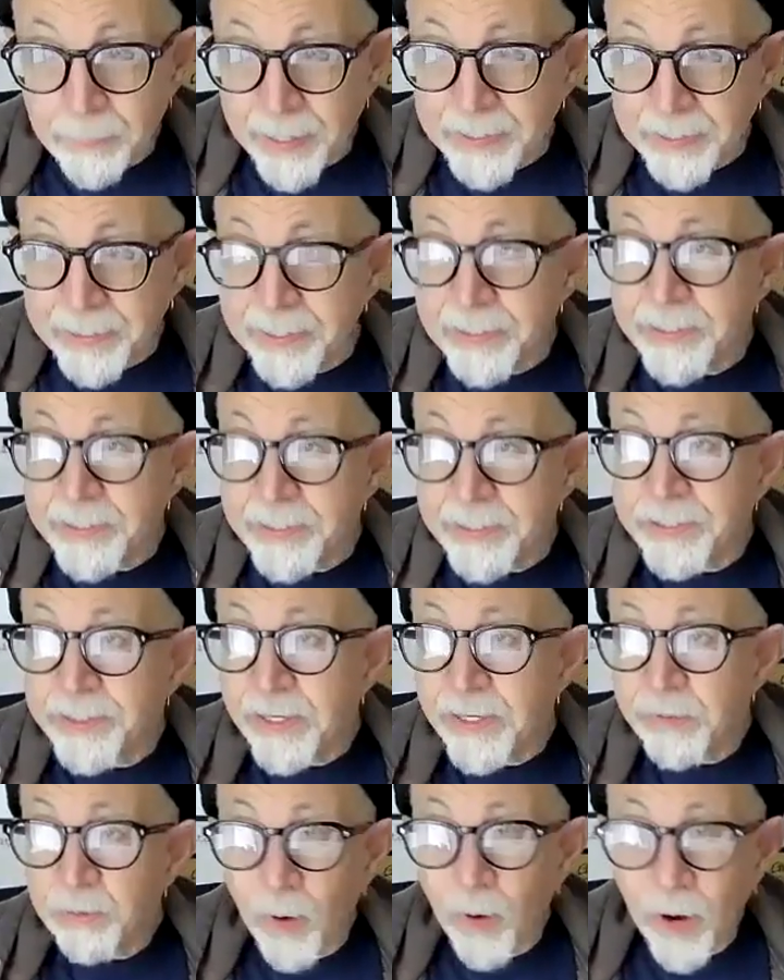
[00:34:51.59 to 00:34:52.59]
But he
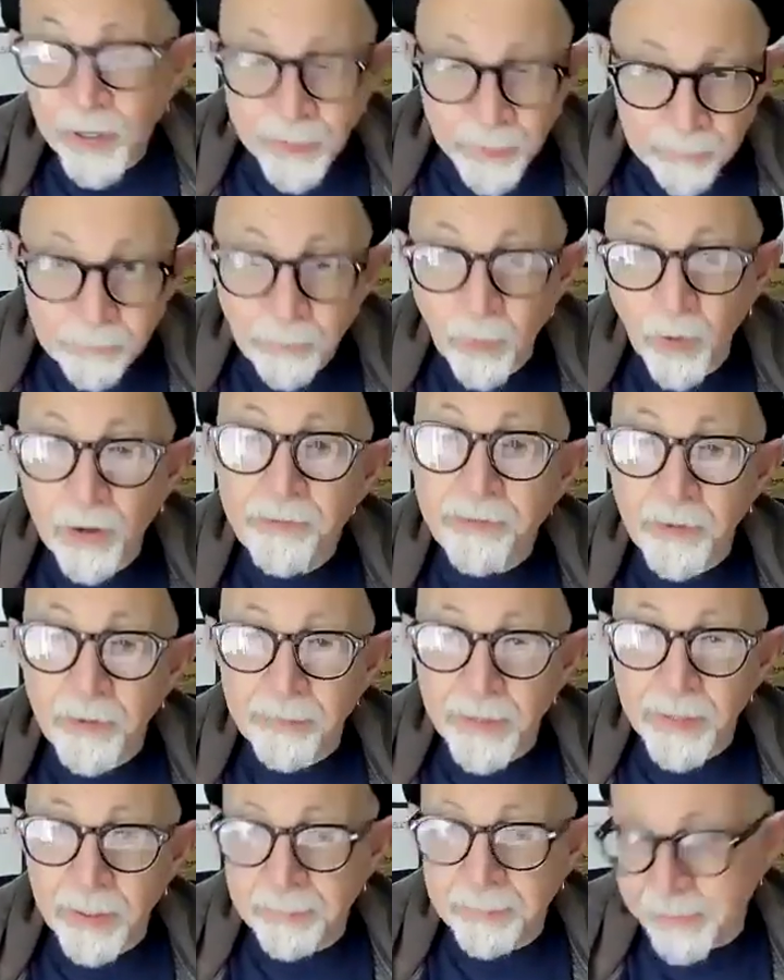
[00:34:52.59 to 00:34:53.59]
just wanted more
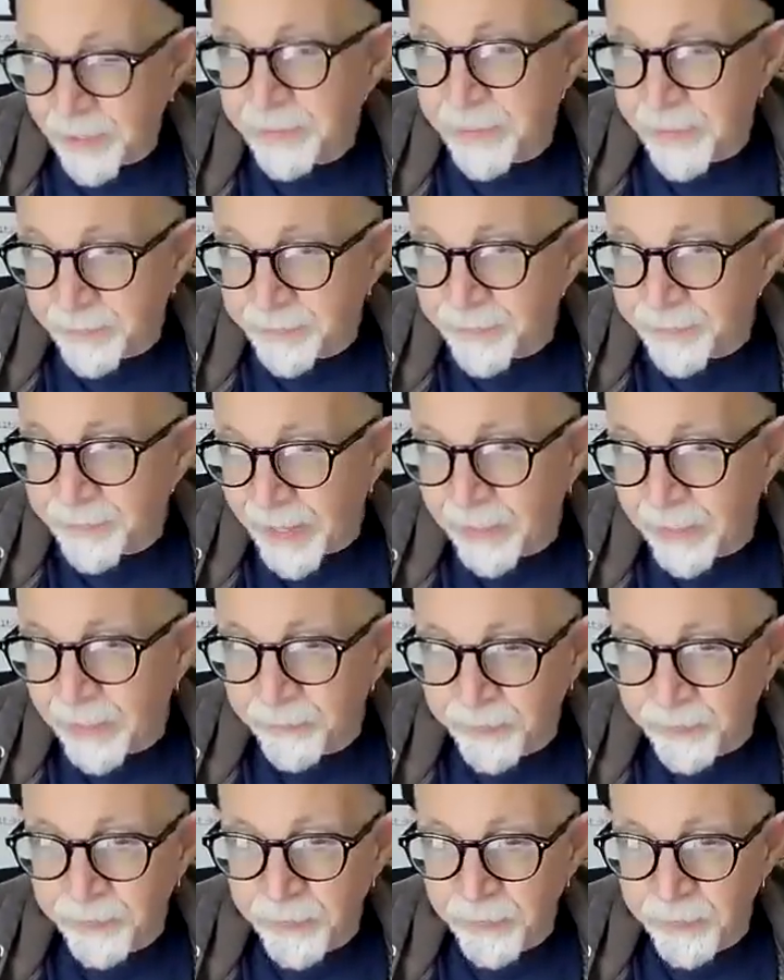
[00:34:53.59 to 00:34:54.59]
from them. And I think
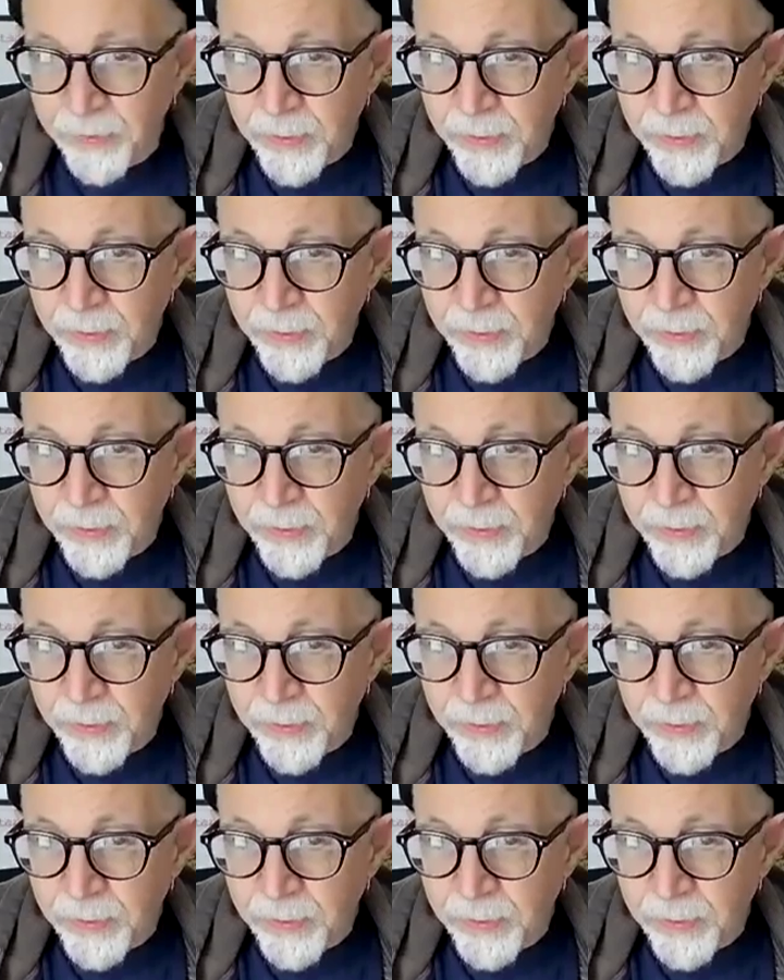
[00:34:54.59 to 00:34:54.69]
that's